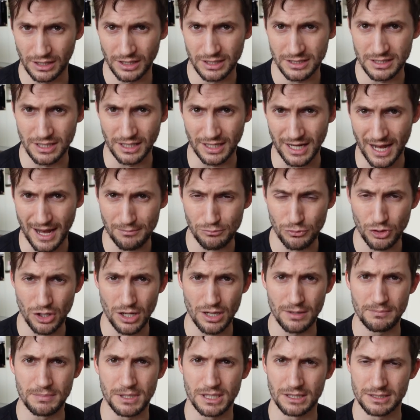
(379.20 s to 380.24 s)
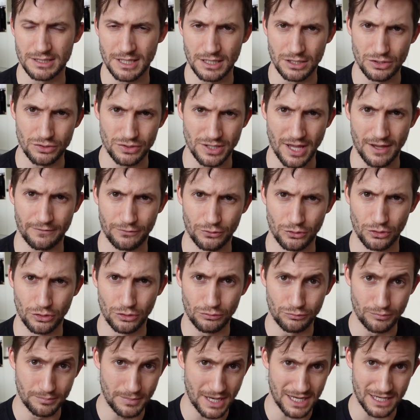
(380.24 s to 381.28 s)
the camera because I use that
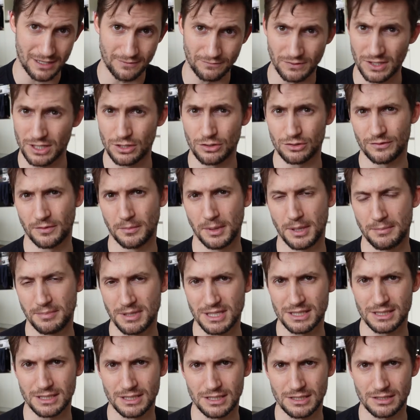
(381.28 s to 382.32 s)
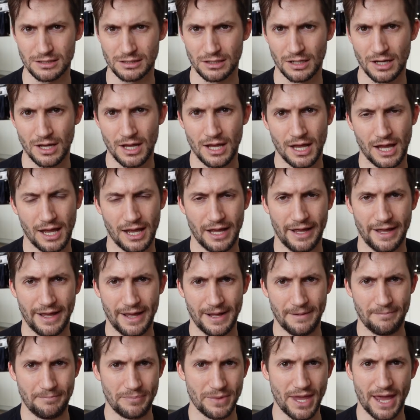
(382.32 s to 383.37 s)
for making videos for my business
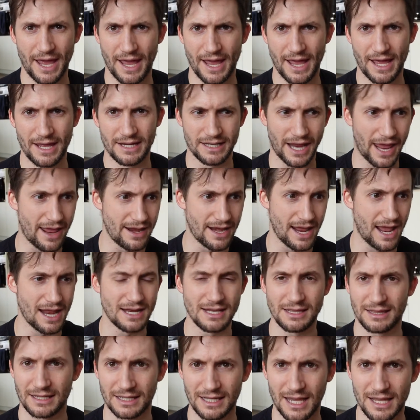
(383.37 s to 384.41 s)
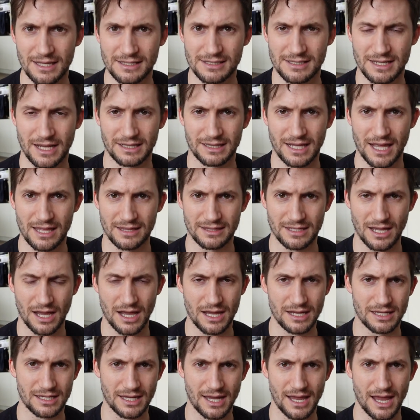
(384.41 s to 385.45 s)
um, and, and anything else like that that
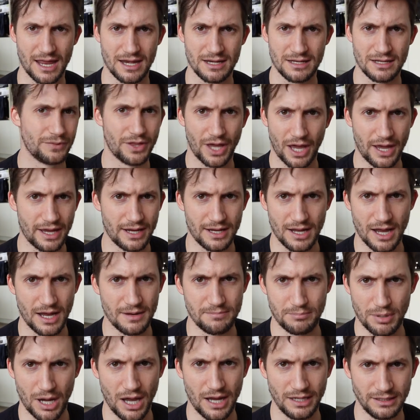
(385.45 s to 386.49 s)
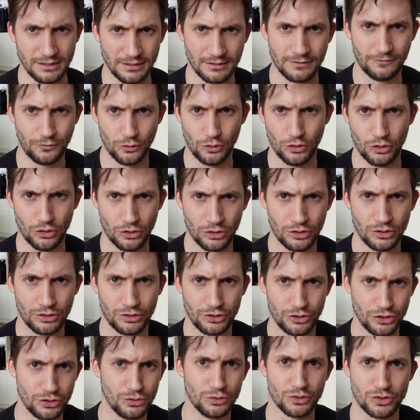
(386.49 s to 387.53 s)
I can, that I, I buy for
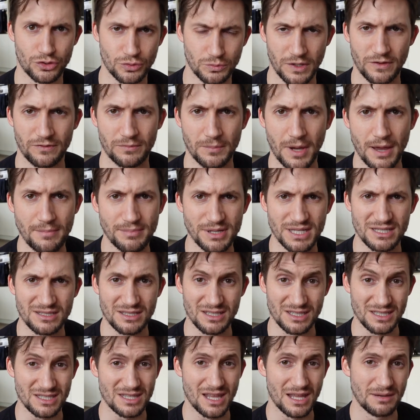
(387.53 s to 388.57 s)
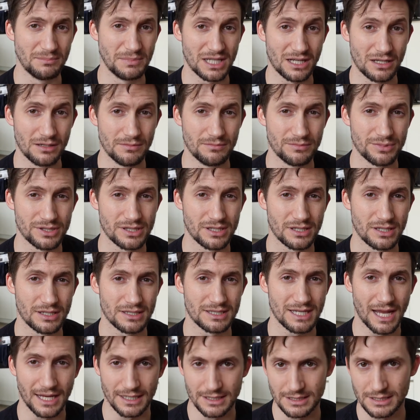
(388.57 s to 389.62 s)
use with my business then becomes
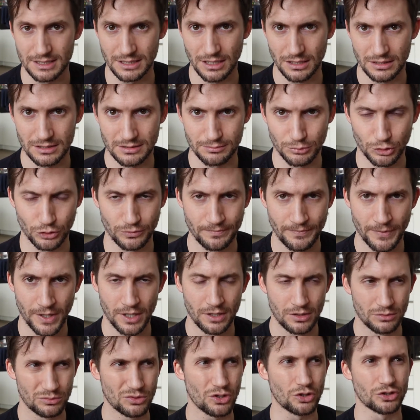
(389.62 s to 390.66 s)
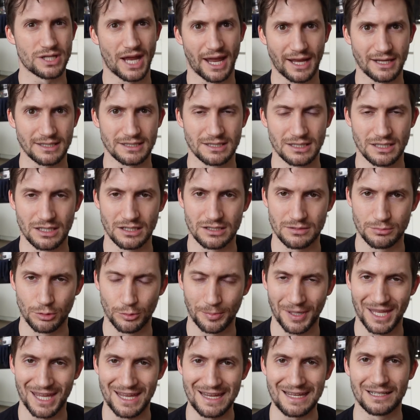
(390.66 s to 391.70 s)
tax deductible. Well, not tax deductible,
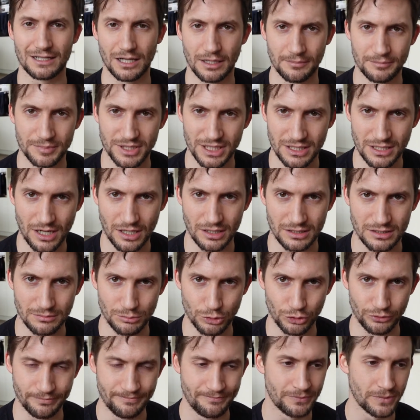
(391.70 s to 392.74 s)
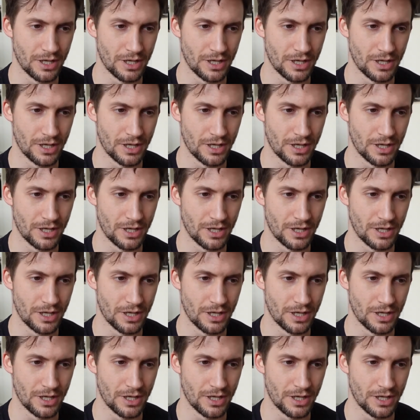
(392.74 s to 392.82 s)
but income deductible.